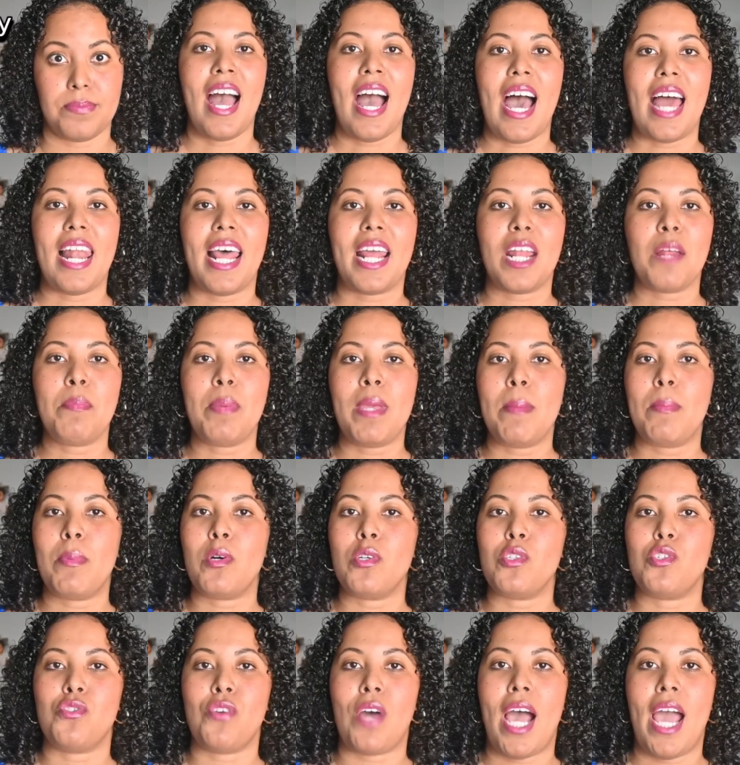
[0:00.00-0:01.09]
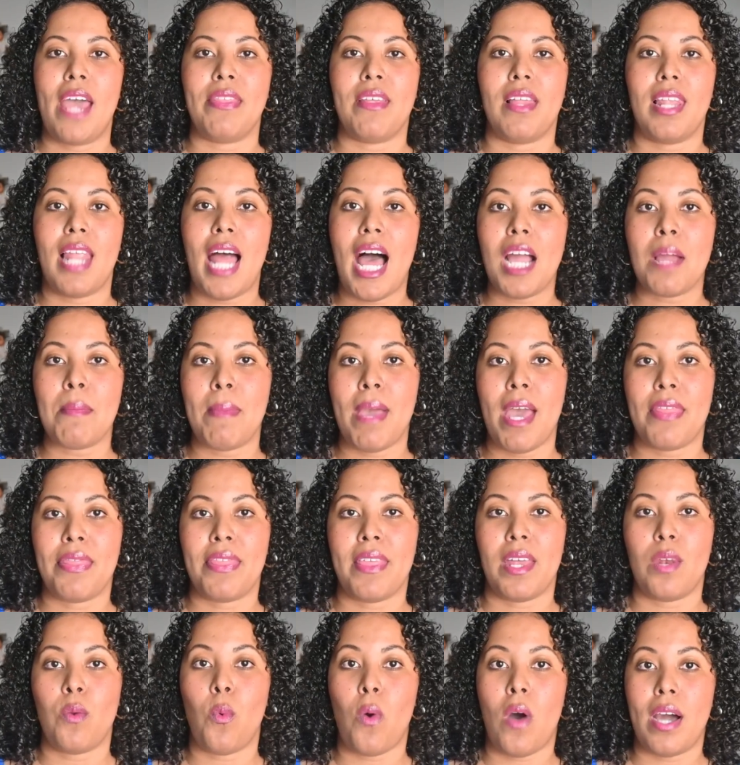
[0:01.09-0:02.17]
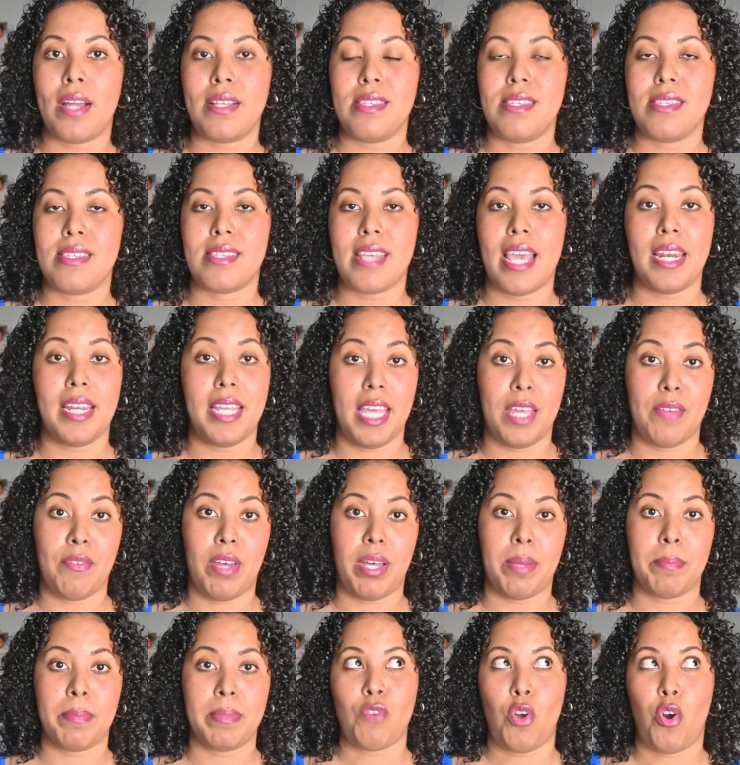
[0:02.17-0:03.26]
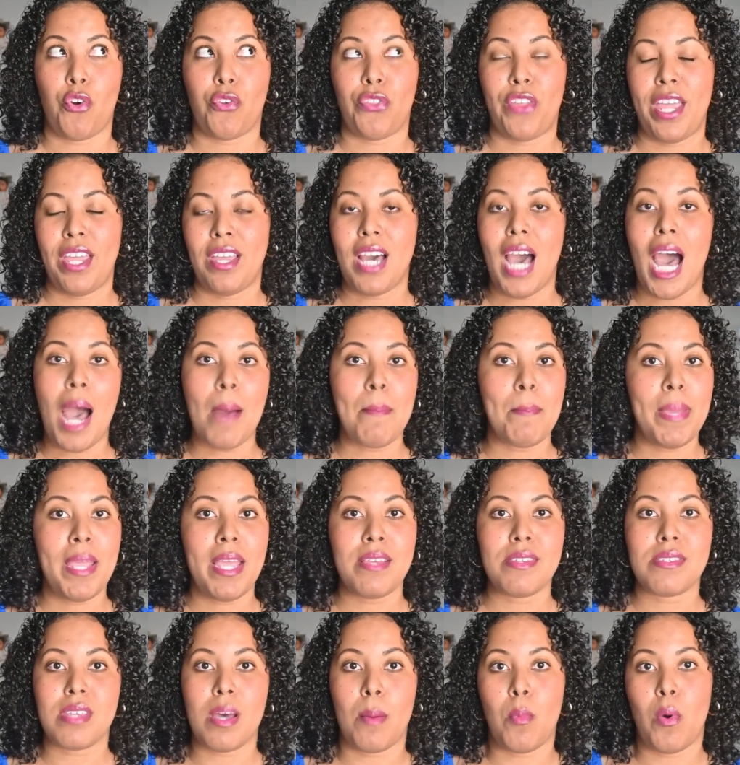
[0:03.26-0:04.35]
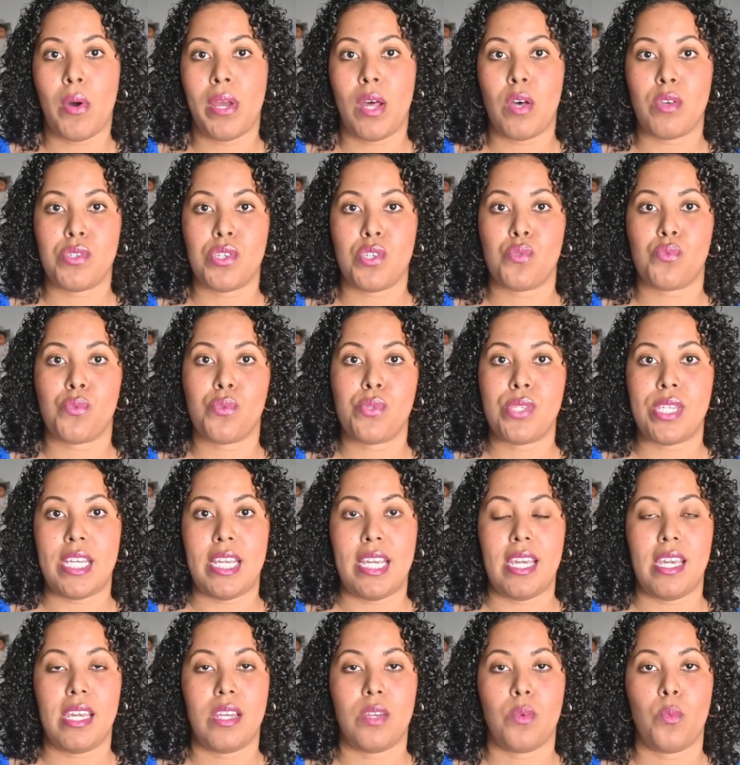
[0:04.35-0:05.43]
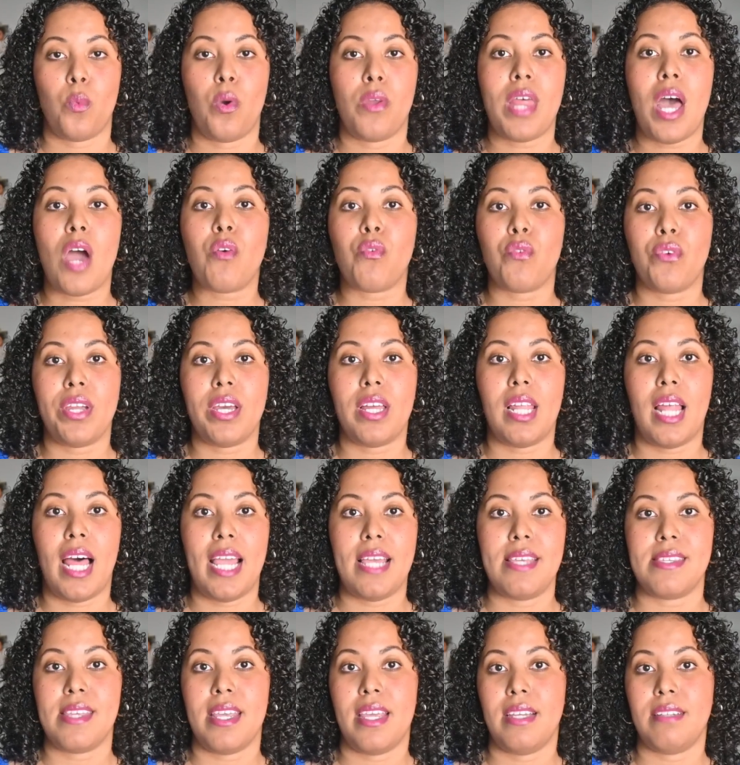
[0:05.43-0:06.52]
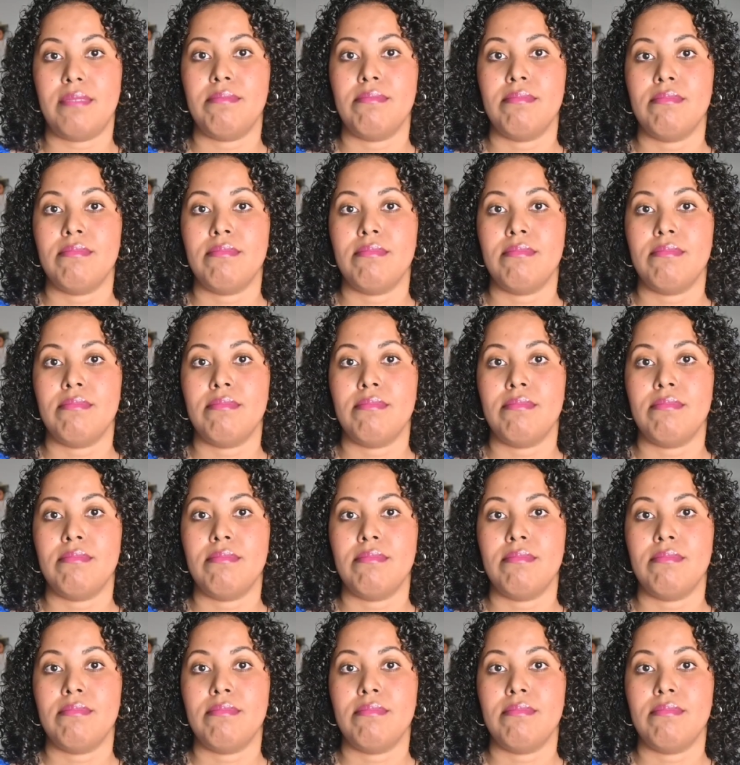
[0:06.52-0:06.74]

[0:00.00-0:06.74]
A lot of people try the LOC method once and give up, or they copy someone else's routine without realizing